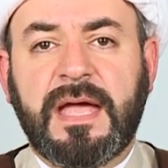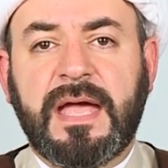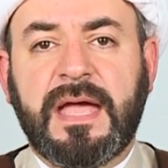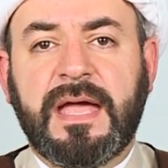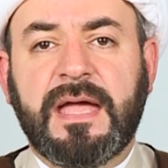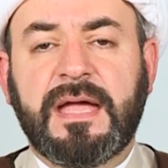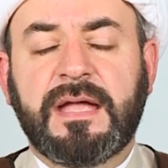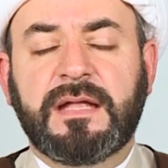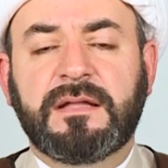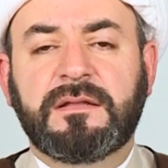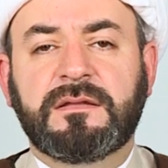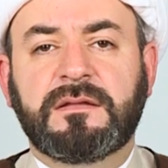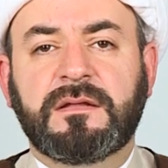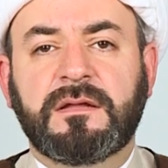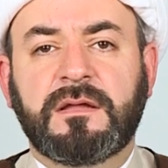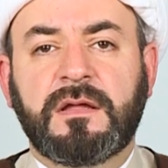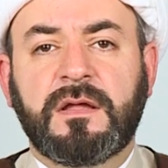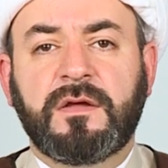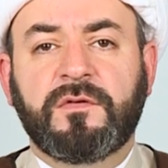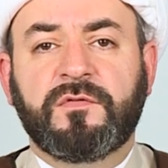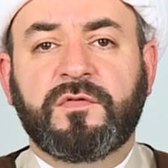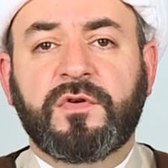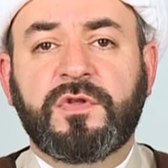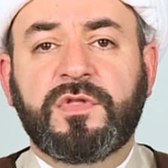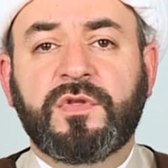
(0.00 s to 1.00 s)
And
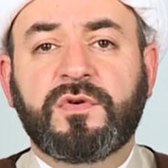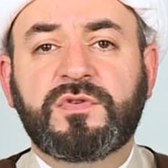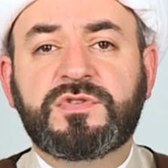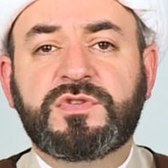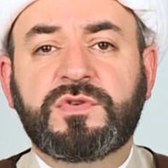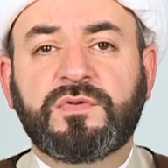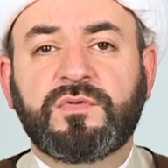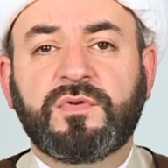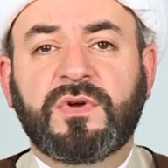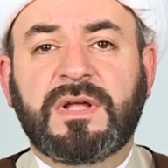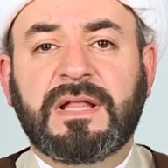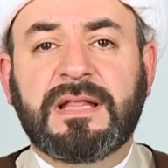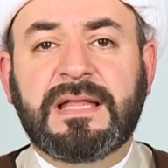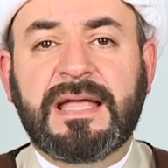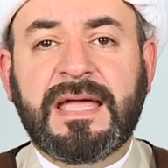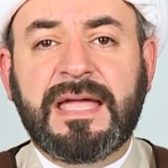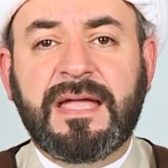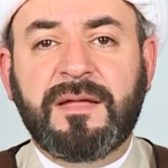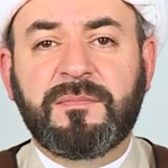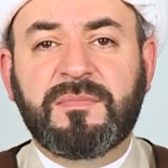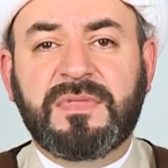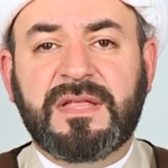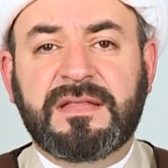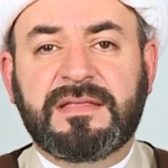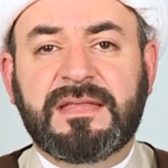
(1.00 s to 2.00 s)
for those who
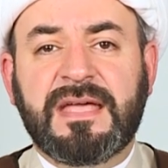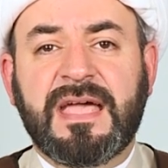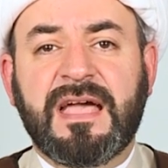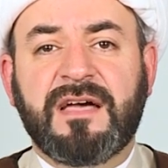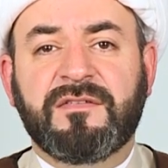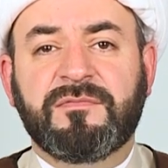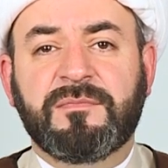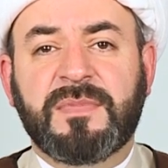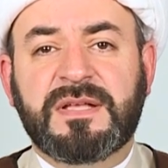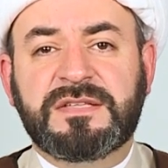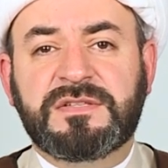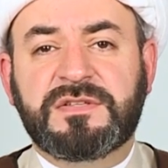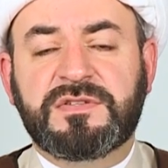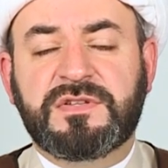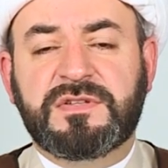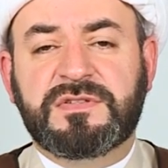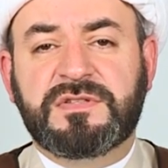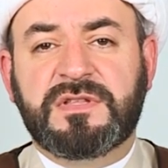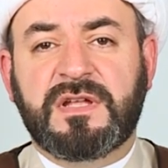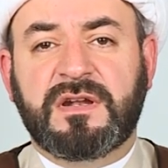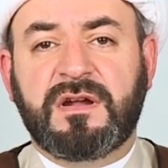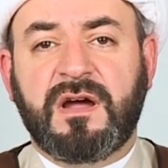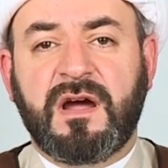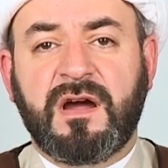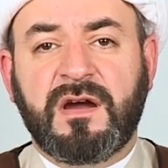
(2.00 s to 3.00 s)
claim that they have messages
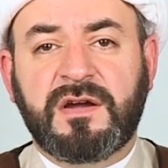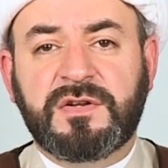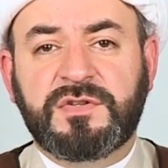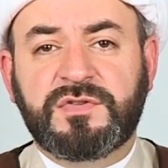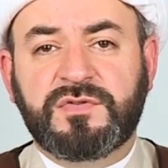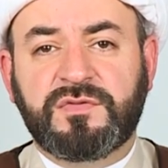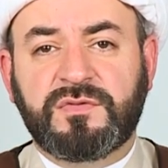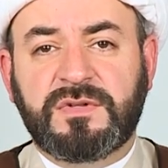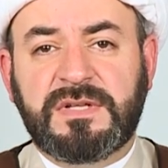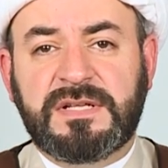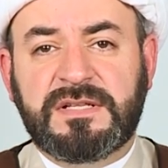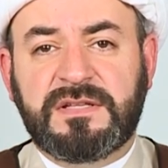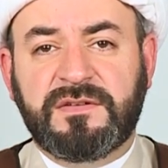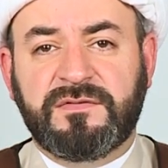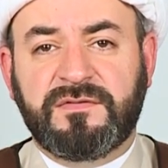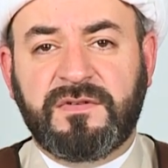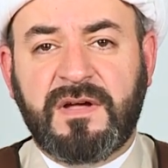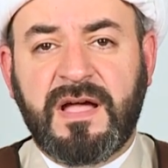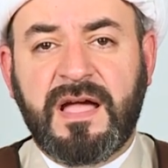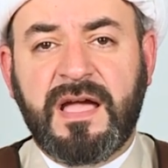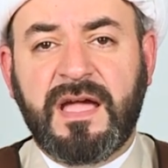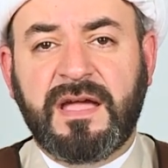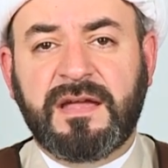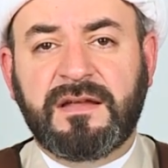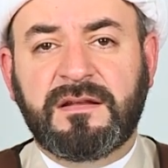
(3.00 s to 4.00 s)
that are truly
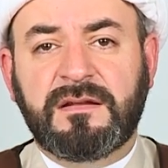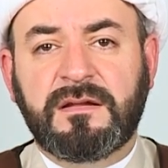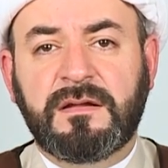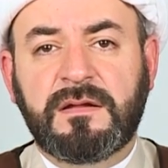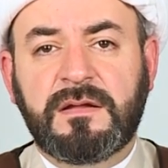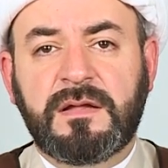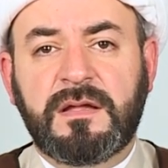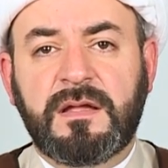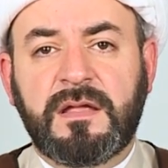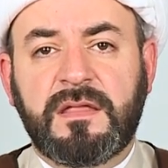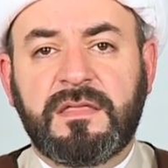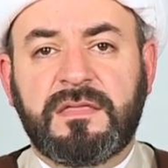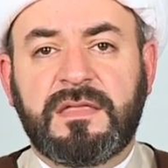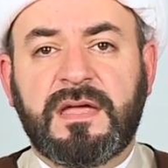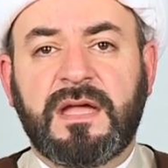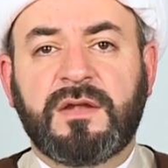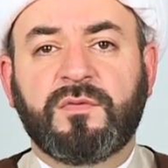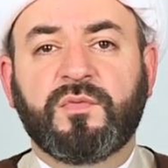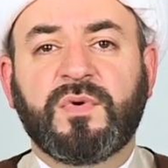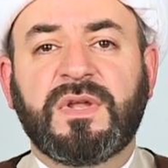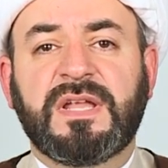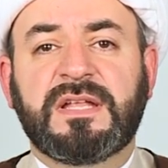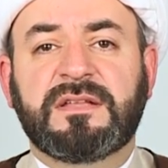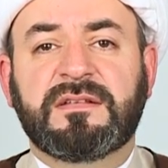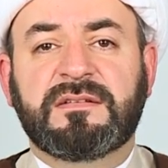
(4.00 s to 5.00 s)
divine, then
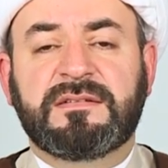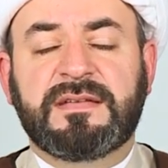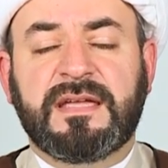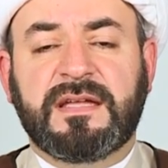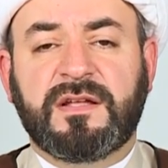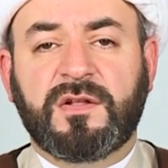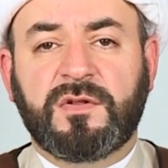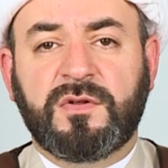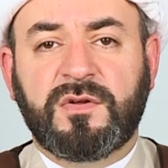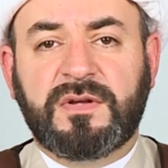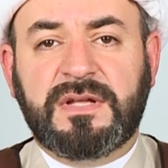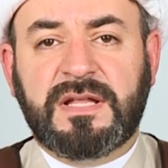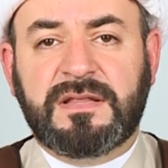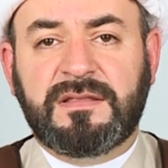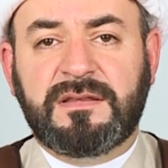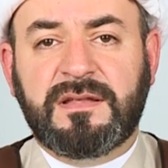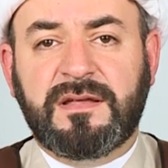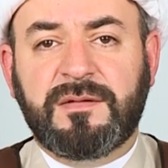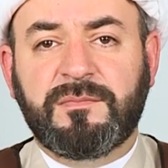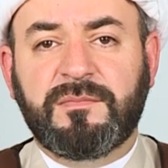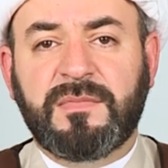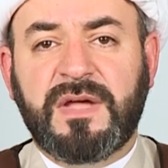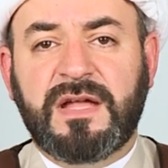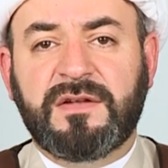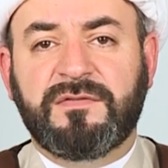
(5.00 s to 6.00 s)
we need to take a look at
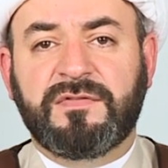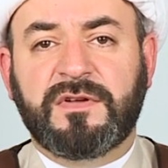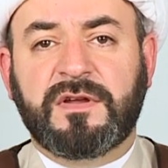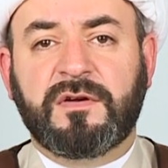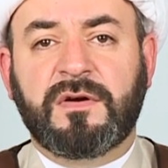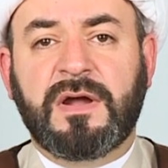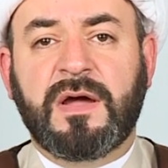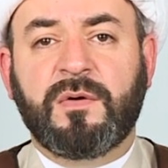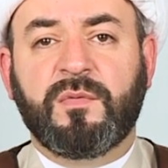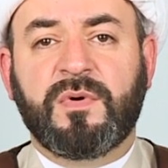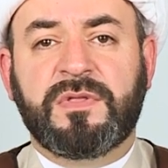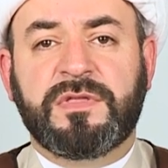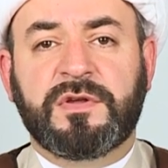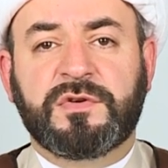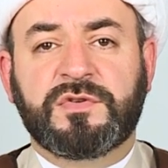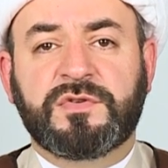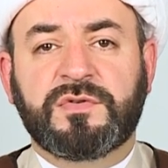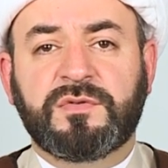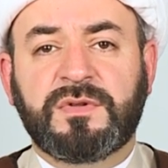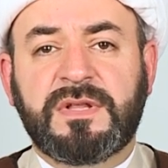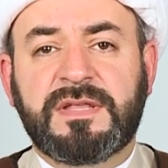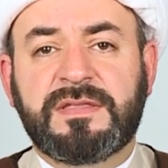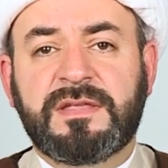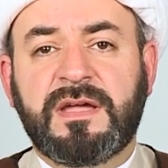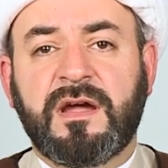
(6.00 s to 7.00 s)
them and figure out whether
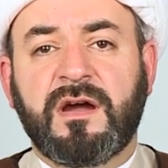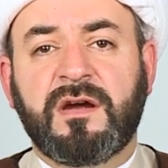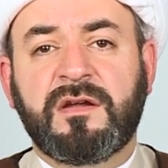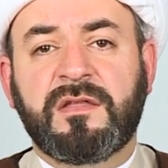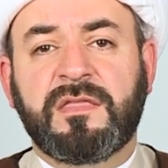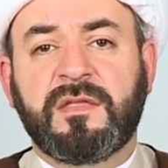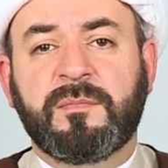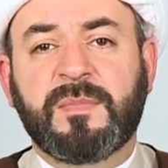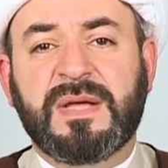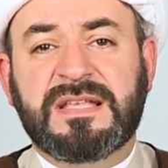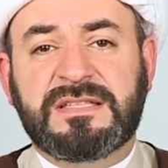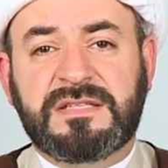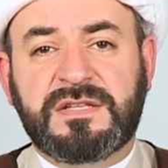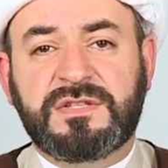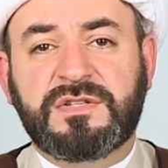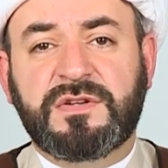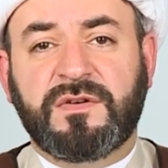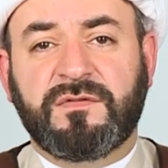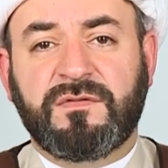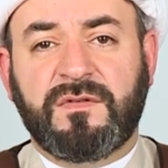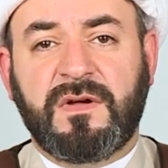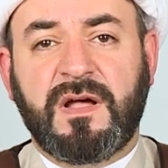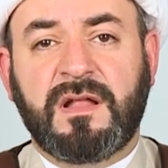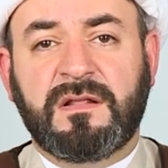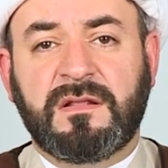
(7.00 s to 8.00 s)
truly they are the message
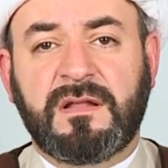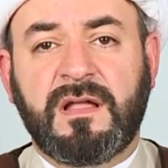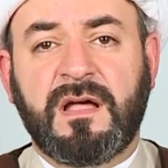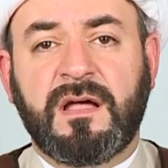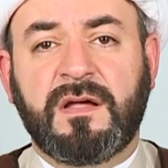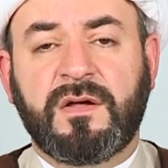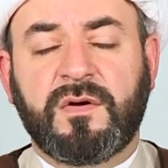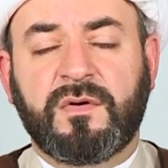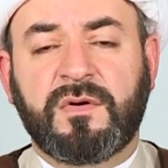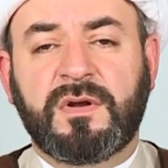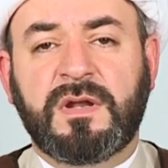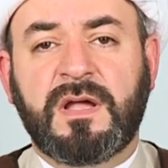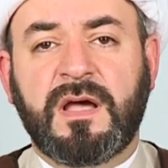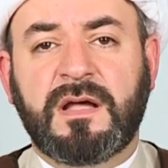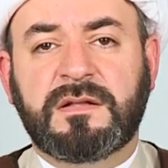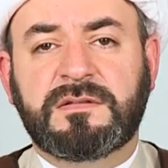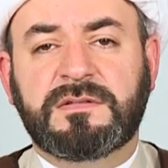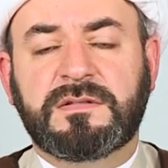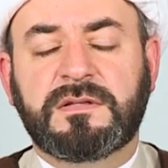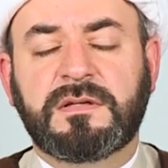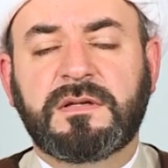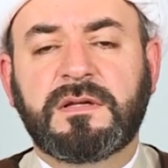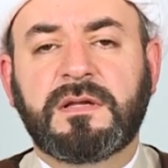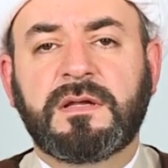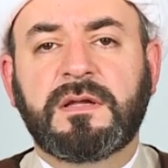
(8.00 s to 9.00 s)
of Allah or
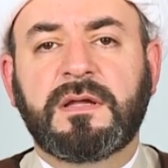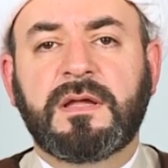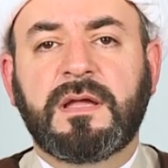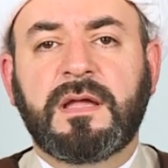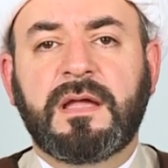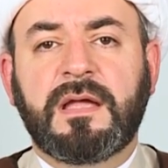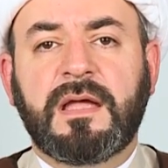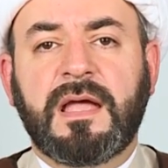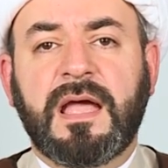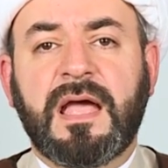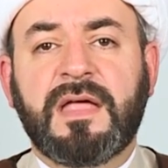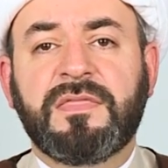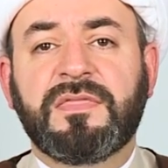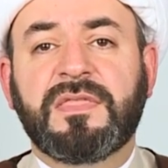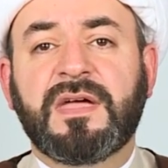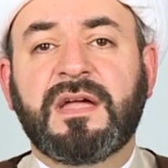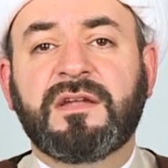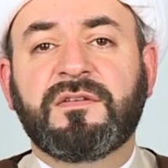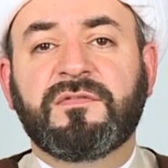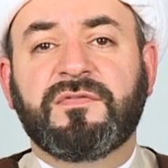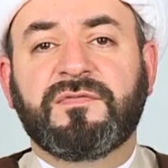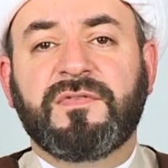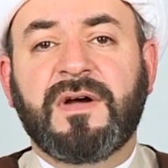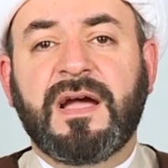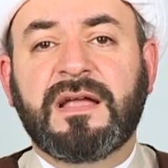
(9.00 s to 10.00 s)
not. And
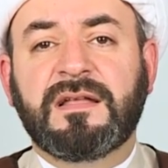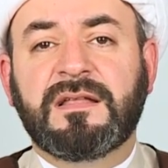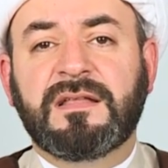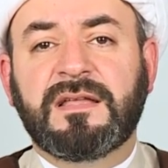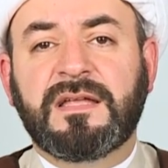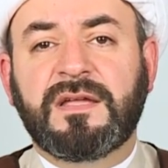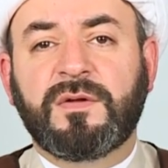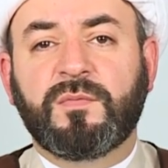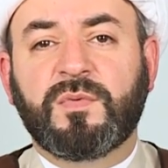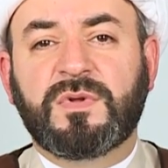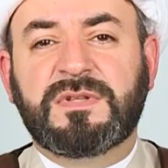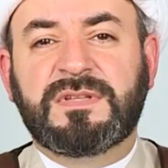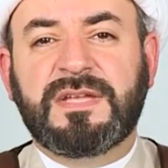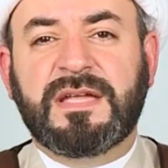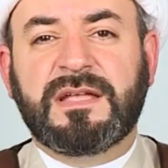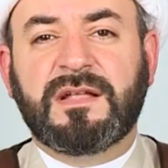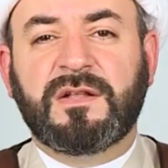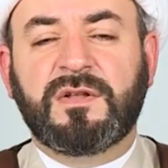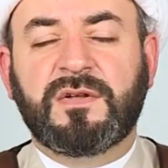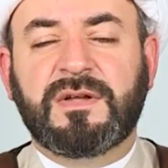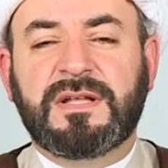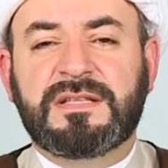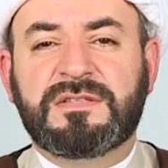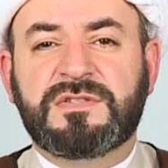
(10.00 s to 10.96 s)
then finally, we'll take a look